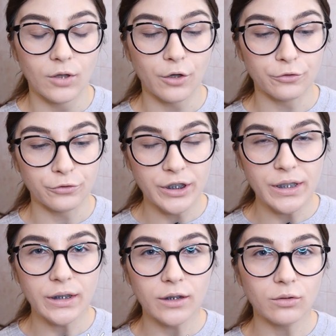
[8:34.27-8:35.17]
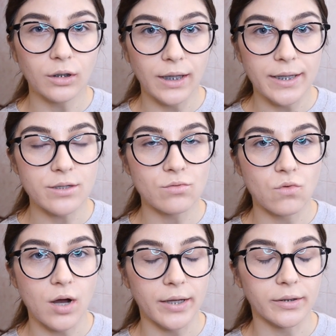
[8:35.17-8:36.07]
Vertical class
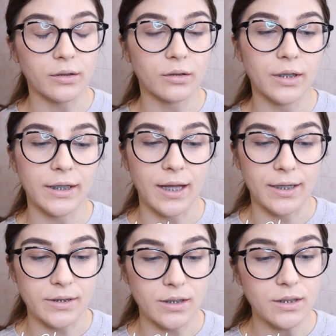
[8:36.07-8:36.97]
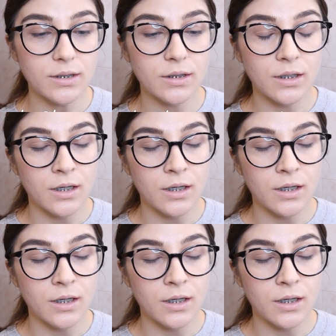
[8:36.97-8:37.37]
1 elastics